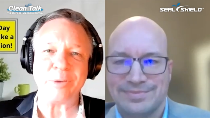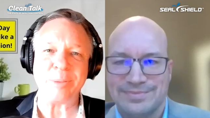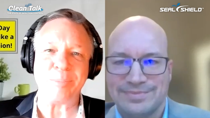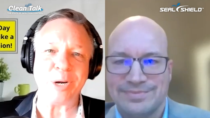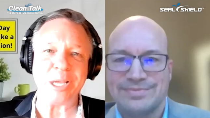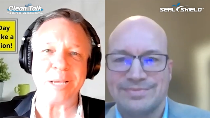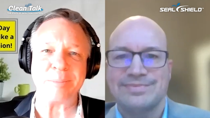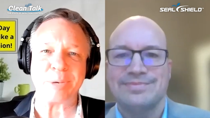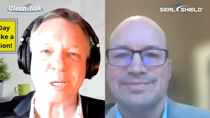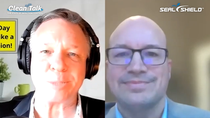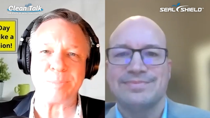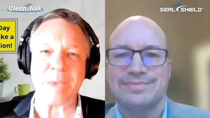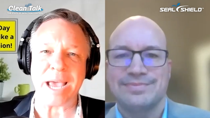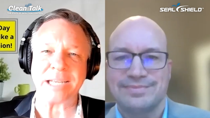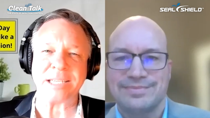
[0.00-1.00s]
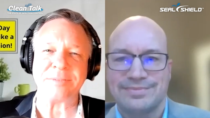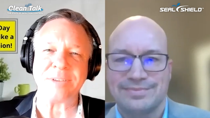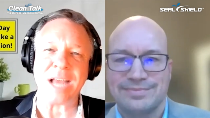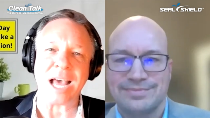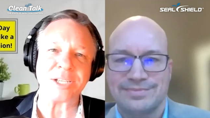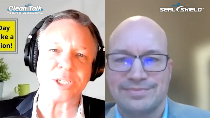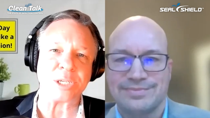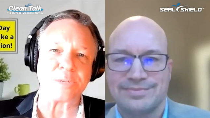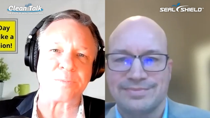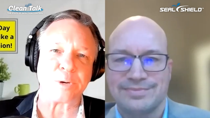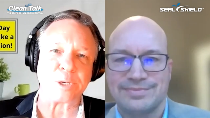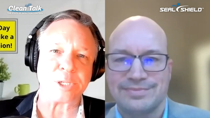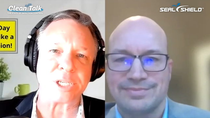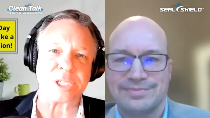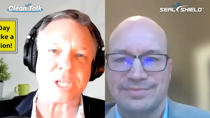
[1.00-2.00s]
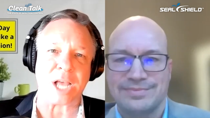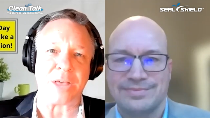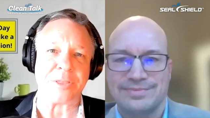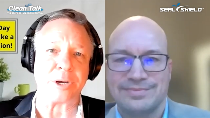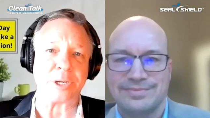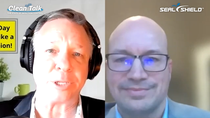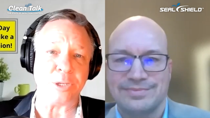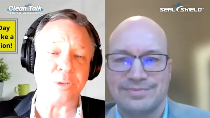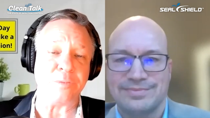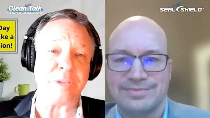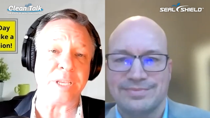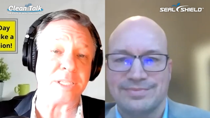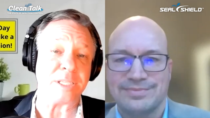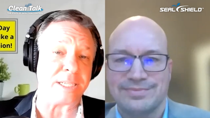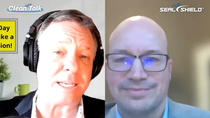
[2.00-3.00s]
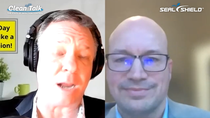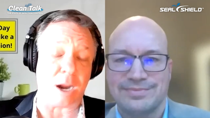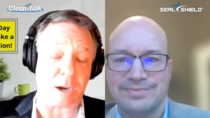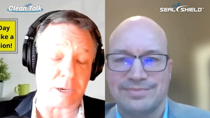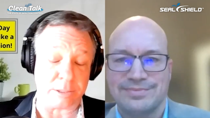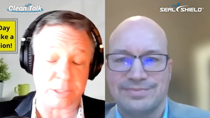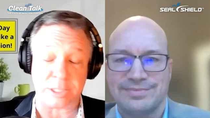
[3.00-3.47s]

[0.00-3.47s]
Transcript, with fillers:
Speaker 1: if we put it in perspective, not just versus other U V or